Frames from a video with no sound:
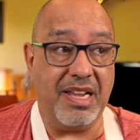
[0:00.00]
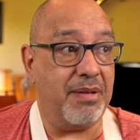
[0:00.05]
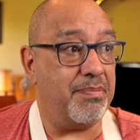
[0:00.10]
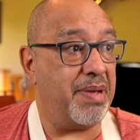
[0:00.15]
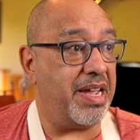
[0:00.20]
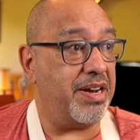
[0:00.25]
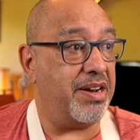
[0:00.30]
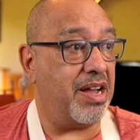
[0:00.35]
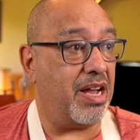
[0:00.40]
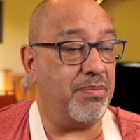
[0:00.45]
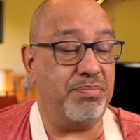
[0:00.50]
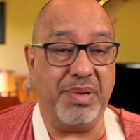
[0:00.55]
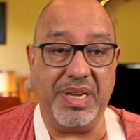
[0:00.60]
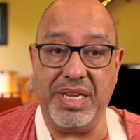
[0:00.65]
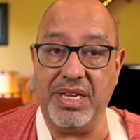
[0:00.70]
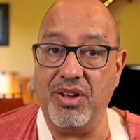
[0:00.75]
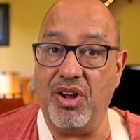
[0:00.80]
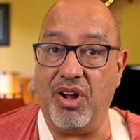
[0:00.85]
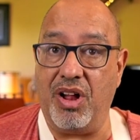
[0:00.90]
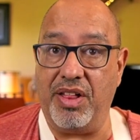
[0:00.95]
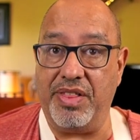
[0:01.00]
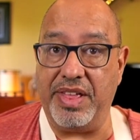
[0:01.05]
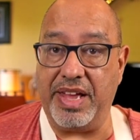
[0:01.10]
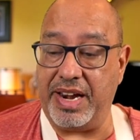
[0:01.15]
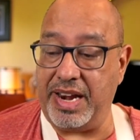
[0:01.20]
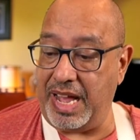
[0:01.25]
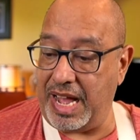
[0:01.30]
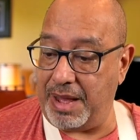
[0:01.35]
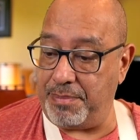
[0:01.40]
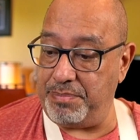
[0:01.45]
may not be all
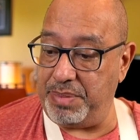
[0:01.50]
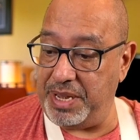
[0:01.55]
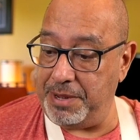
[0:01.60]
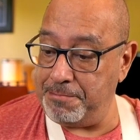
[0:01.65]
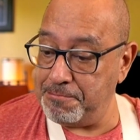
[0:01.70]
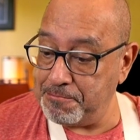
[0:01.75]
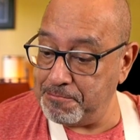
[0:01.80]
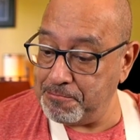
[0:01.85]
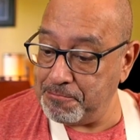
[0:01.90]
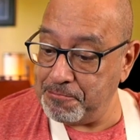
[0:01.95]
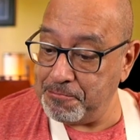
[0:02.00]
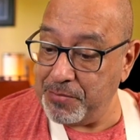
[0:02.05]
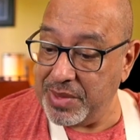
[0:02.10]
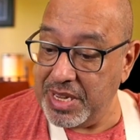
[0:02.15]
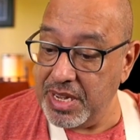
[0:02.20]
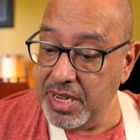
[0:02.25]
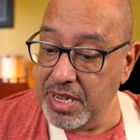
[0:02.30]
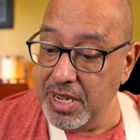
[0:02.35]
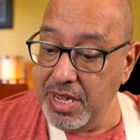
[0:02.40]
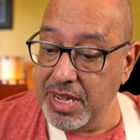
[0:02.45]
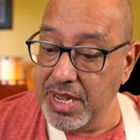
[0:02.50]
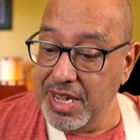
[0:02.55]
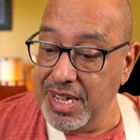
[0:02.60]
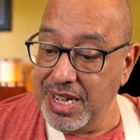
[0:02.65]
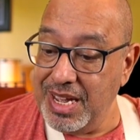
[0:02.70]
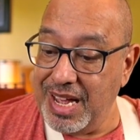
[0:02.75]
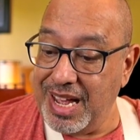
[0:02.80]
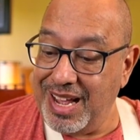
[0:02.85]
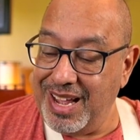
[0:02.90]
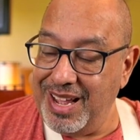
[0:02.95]
that happy.
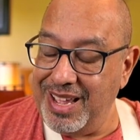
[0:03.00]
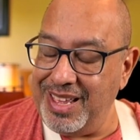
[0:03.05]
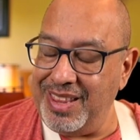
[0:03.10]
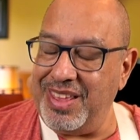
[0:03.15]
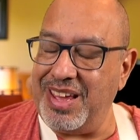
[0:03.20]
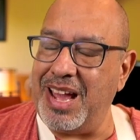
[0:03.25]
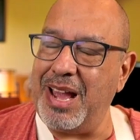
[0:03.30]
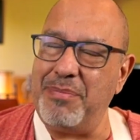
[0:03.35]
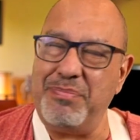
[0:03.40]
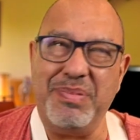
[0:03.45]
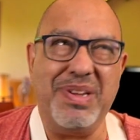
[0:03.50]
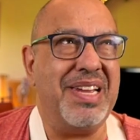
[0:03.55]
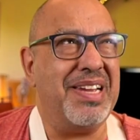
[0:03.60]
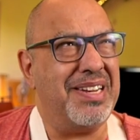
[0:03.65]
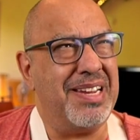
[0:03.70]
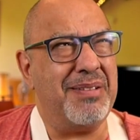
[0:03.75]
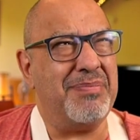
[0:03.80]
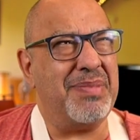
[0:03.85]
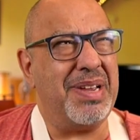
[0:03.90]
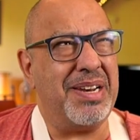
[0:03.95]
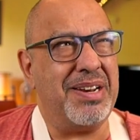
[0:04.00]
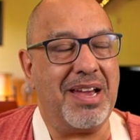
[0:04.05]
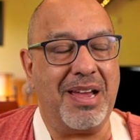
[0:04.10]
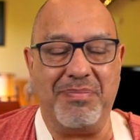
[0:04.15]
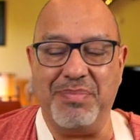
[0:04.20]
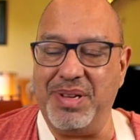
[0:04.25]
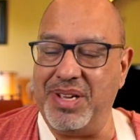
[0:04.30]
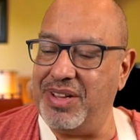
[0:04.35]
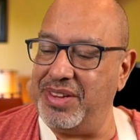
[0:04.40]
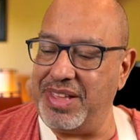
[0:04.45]
The happy ending may
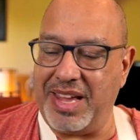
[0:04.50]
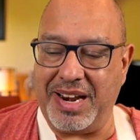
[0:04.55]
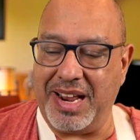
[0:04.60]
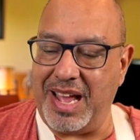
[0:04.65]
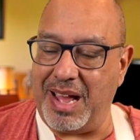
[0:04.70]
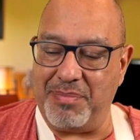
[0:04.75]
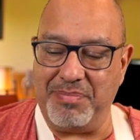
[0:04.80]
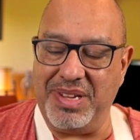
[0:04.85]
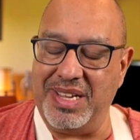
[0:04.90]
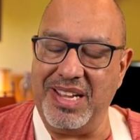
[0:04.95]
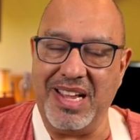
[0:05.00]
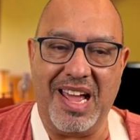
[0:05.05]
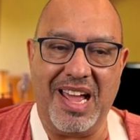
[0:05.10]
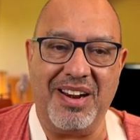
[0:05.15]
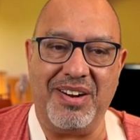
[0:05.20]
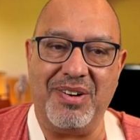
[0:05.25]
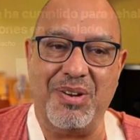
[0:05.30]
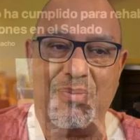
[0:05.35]
not be all that happy. I don't